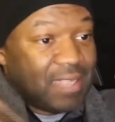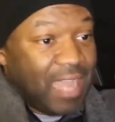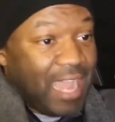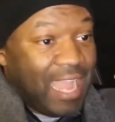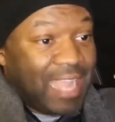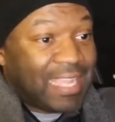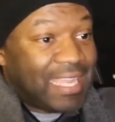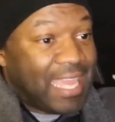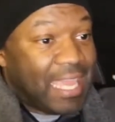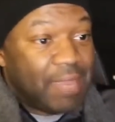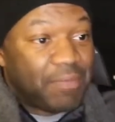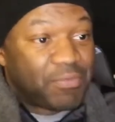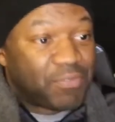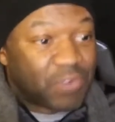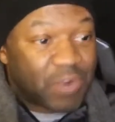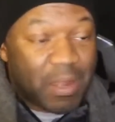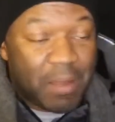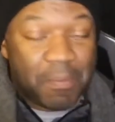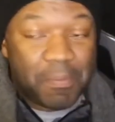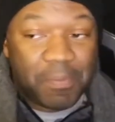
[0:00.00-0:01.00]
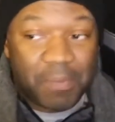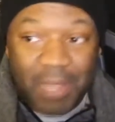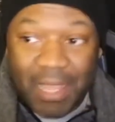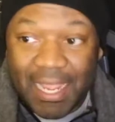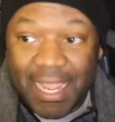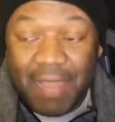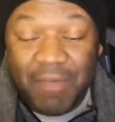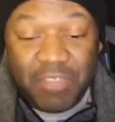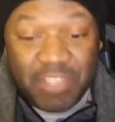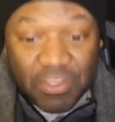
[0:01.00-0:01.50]

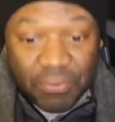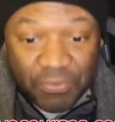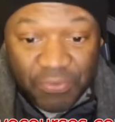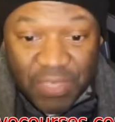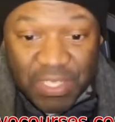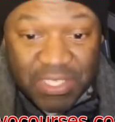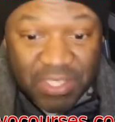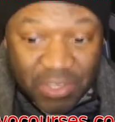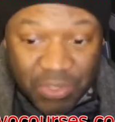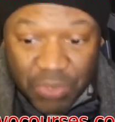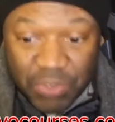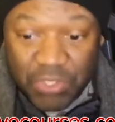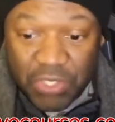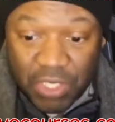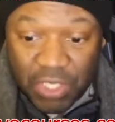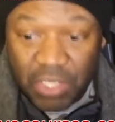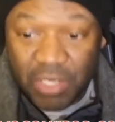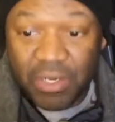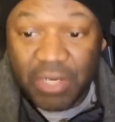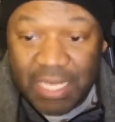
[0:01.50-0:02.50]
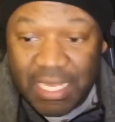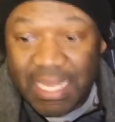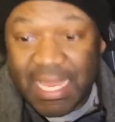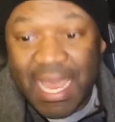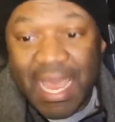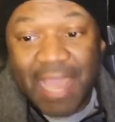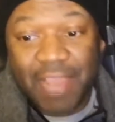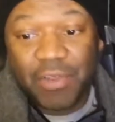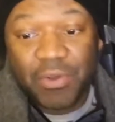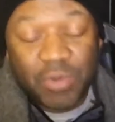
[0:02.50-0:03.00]
was a physical security
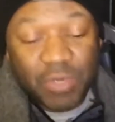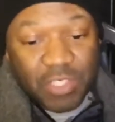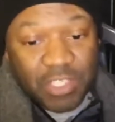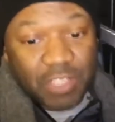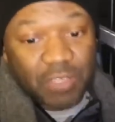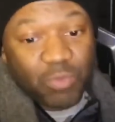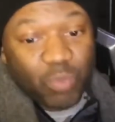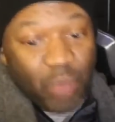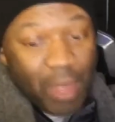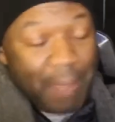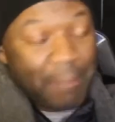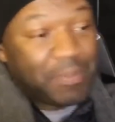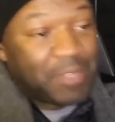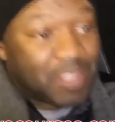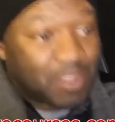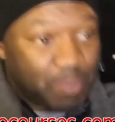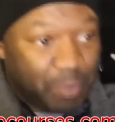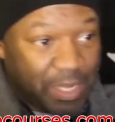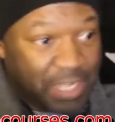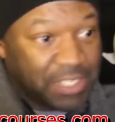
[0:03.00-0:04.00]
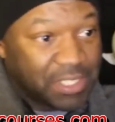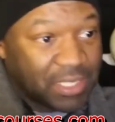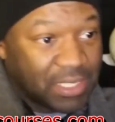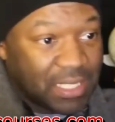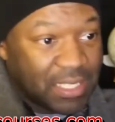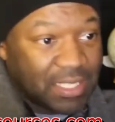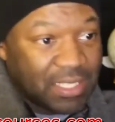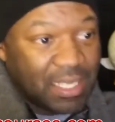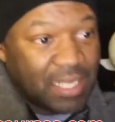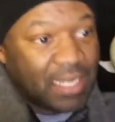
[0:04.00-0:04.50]
guy who was a weapons
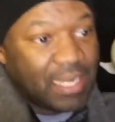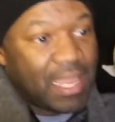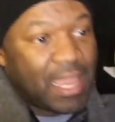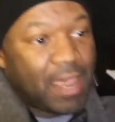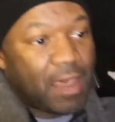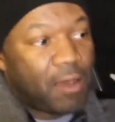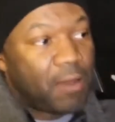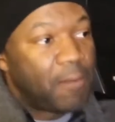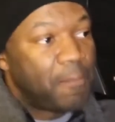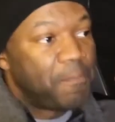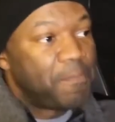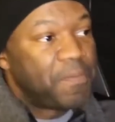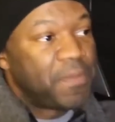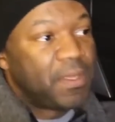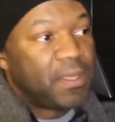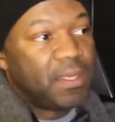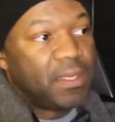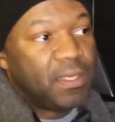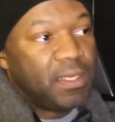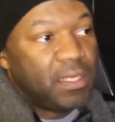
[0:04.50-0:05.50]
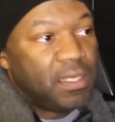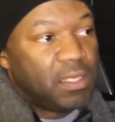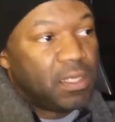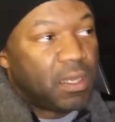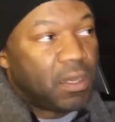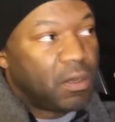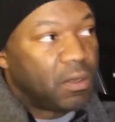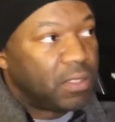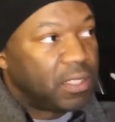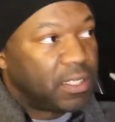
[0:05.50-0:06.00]
specialist, and now, you
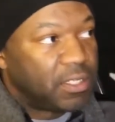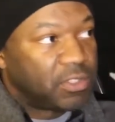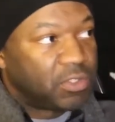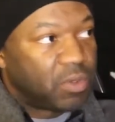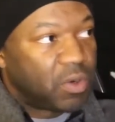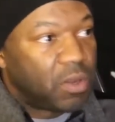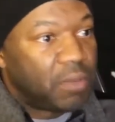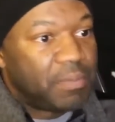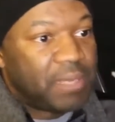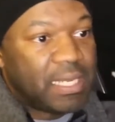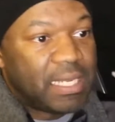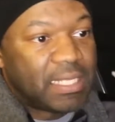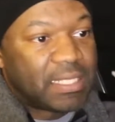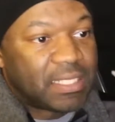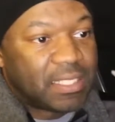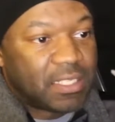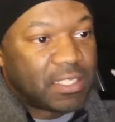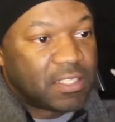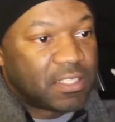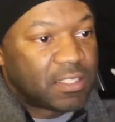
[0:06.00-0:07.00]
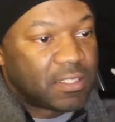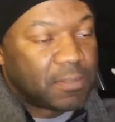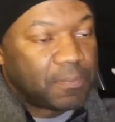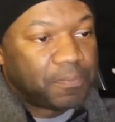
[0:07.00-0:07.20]
know, they're throwing me into this